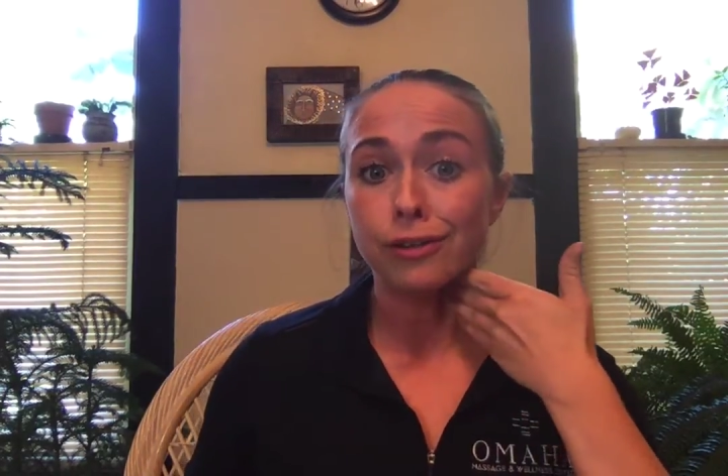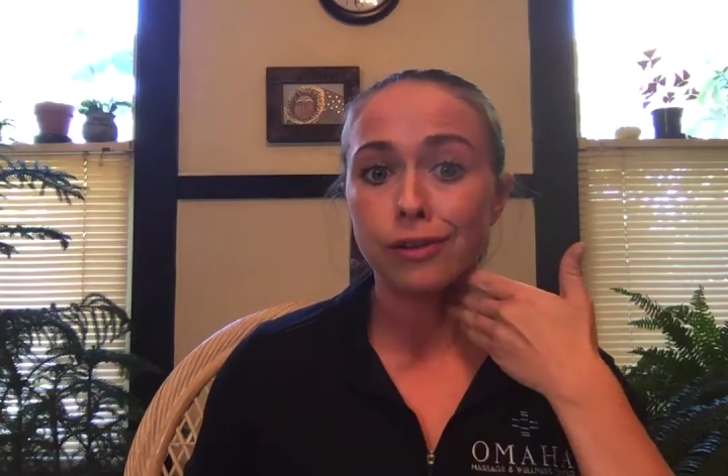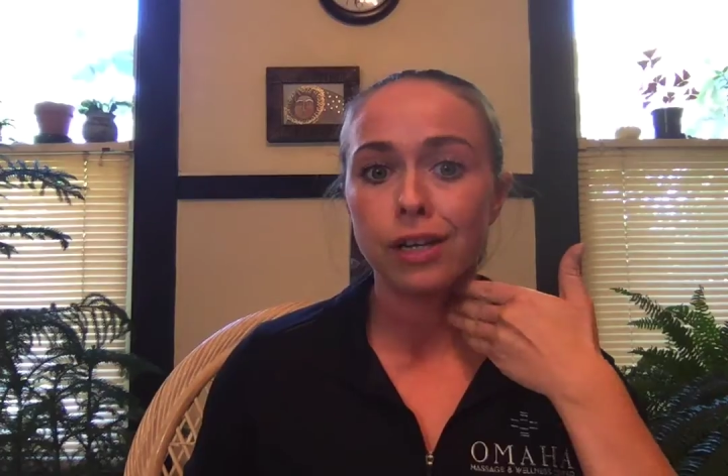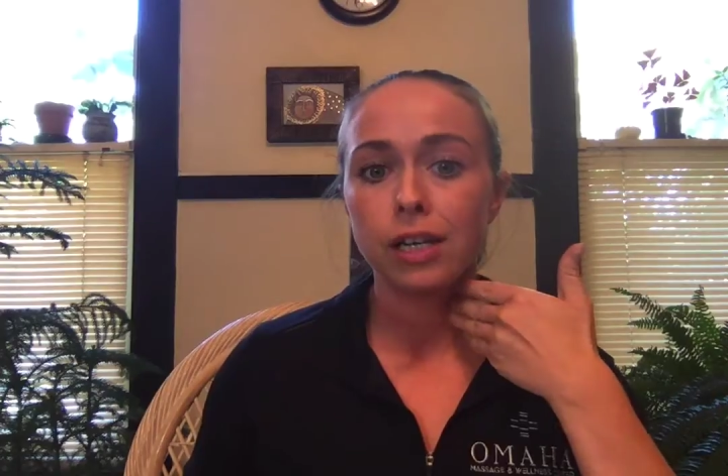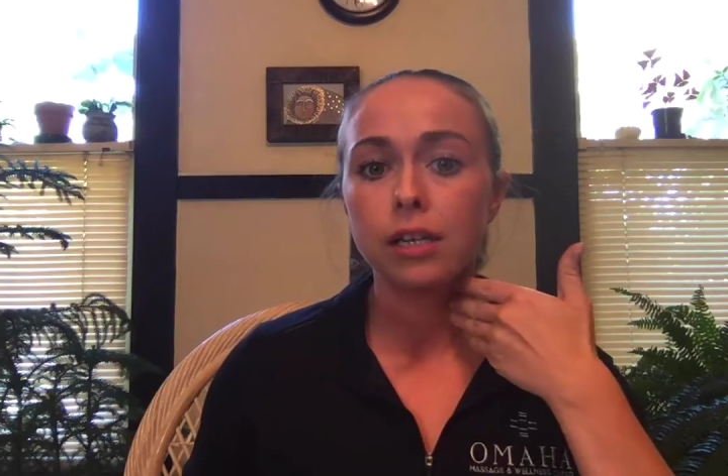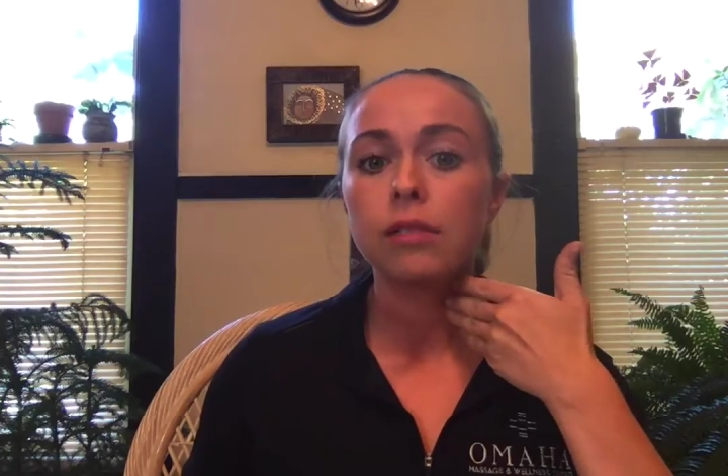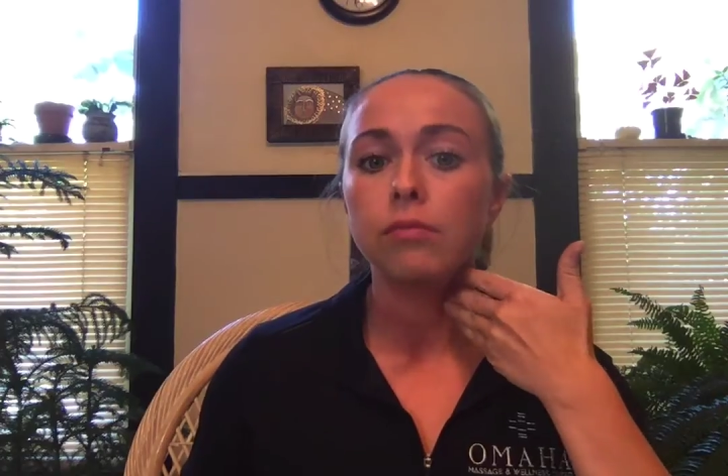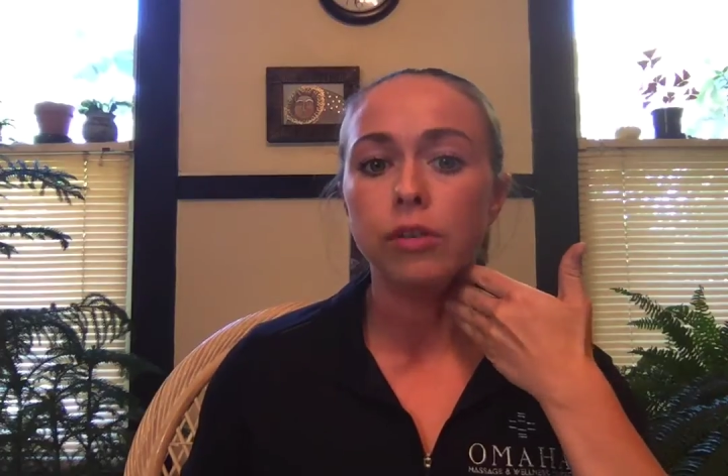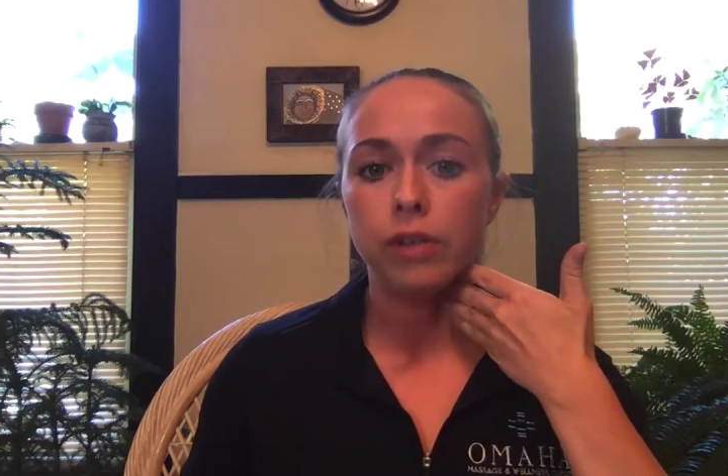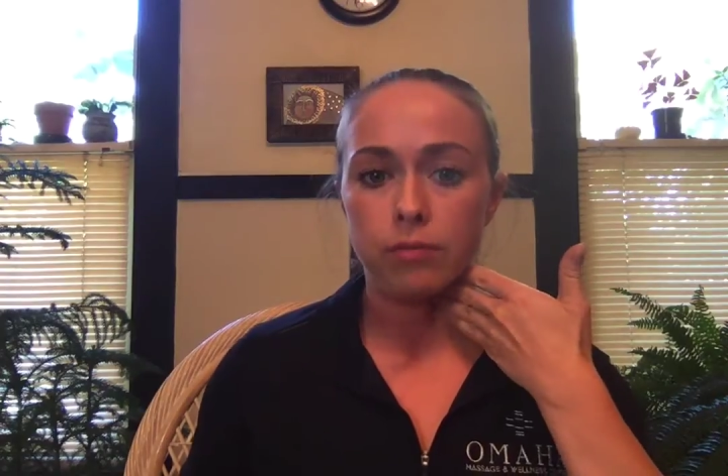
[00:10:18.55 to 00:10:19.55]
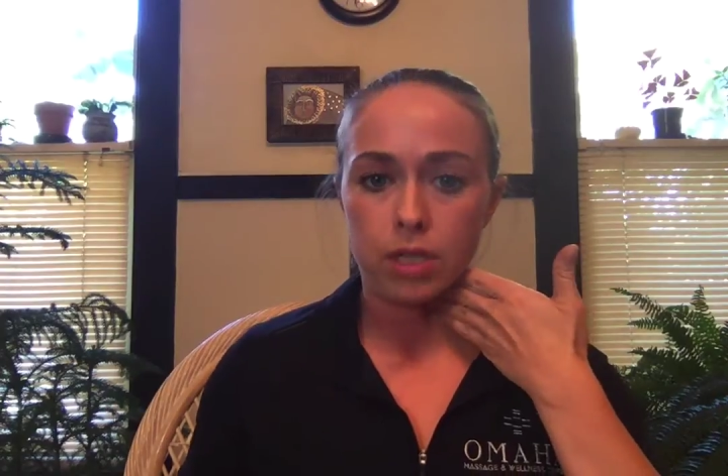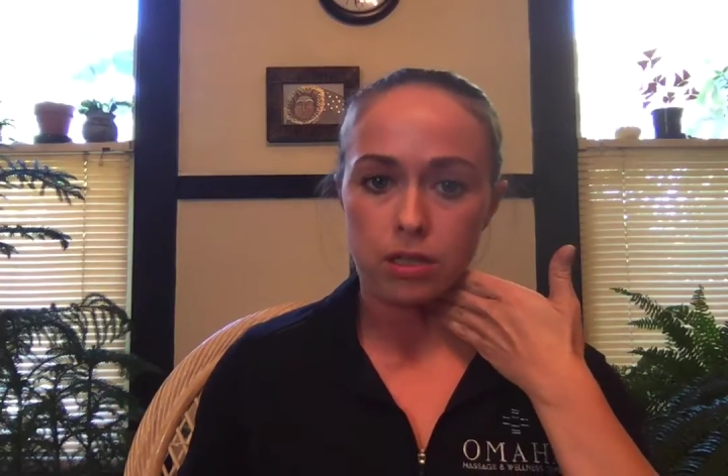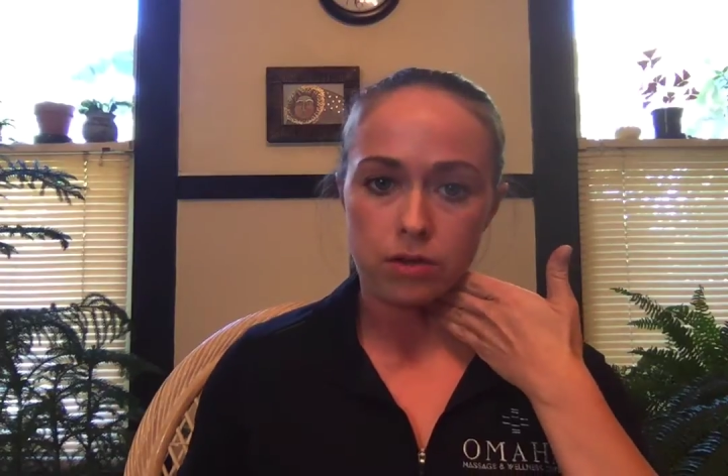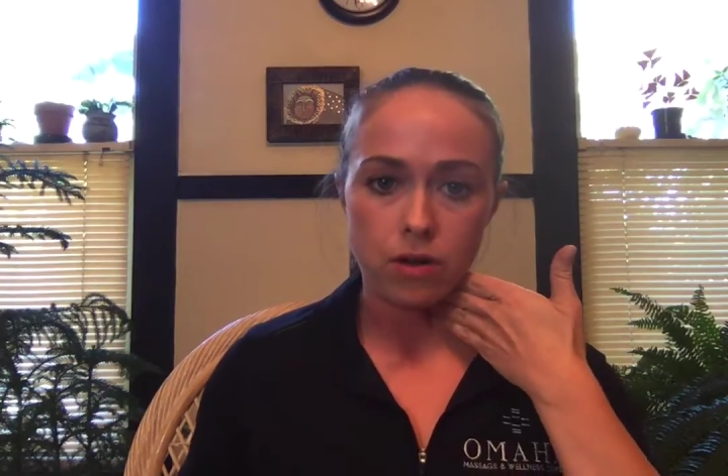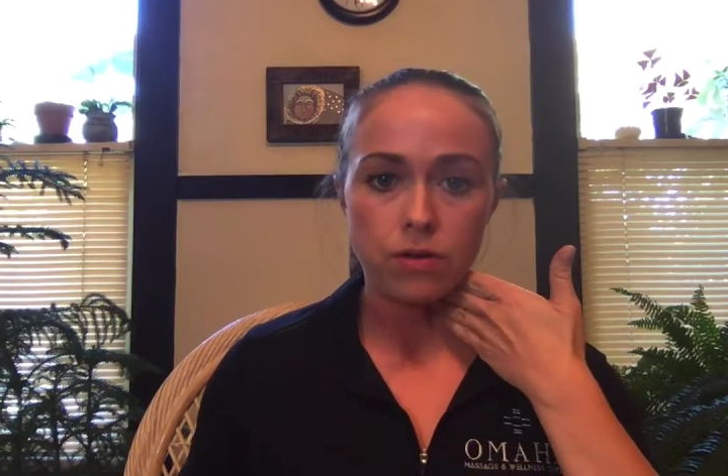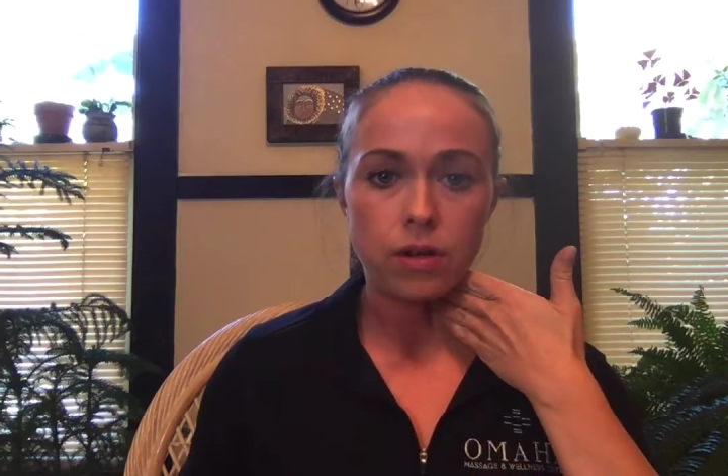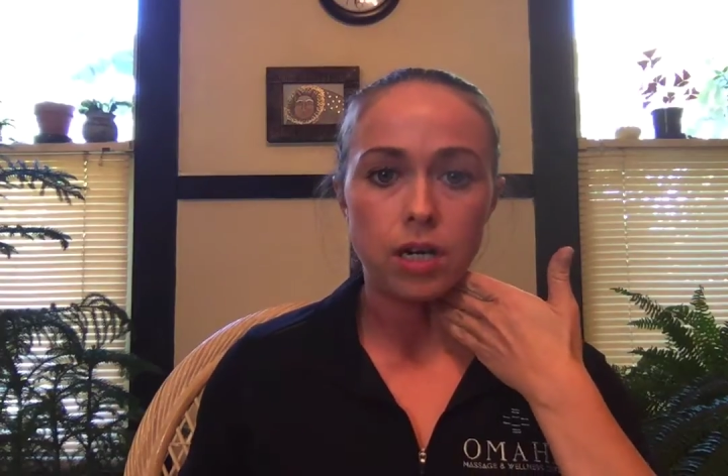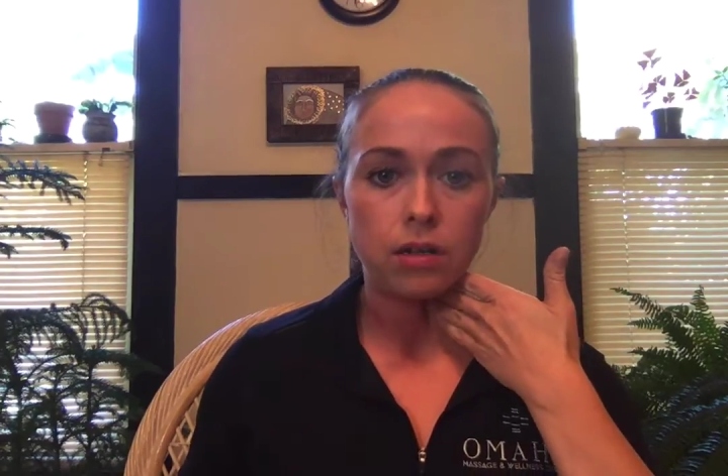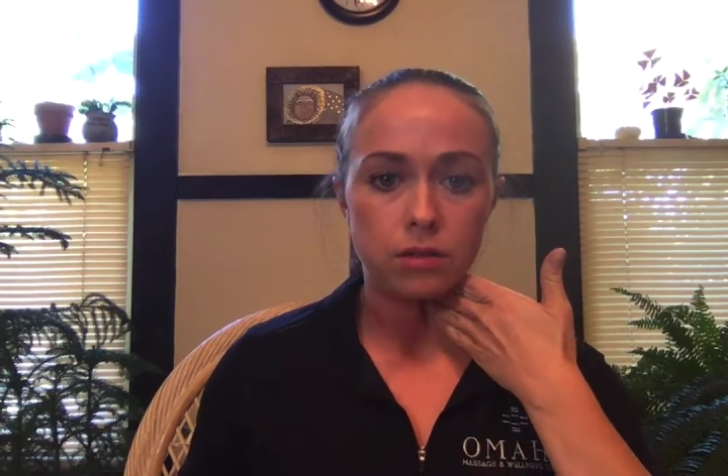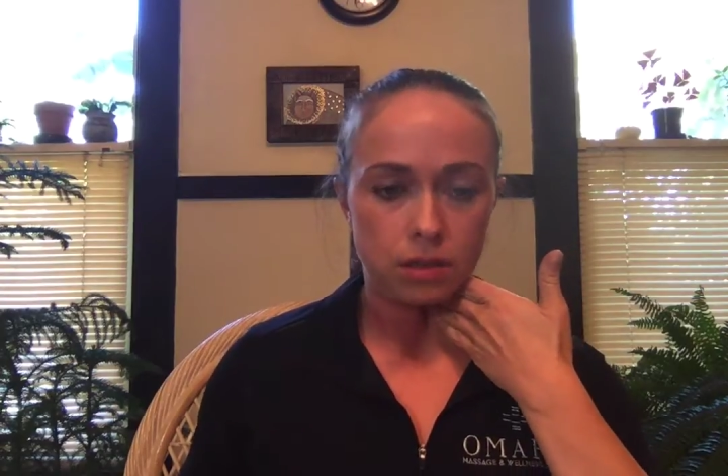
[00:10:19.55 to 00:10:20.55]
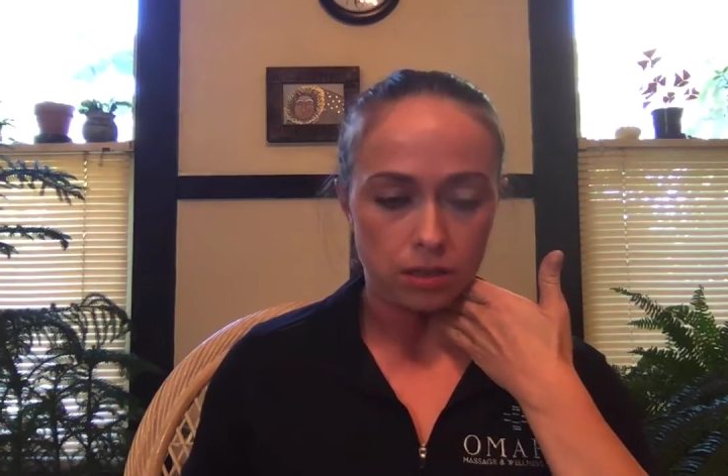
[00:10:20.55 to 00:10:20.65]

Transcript: like moving my throat around.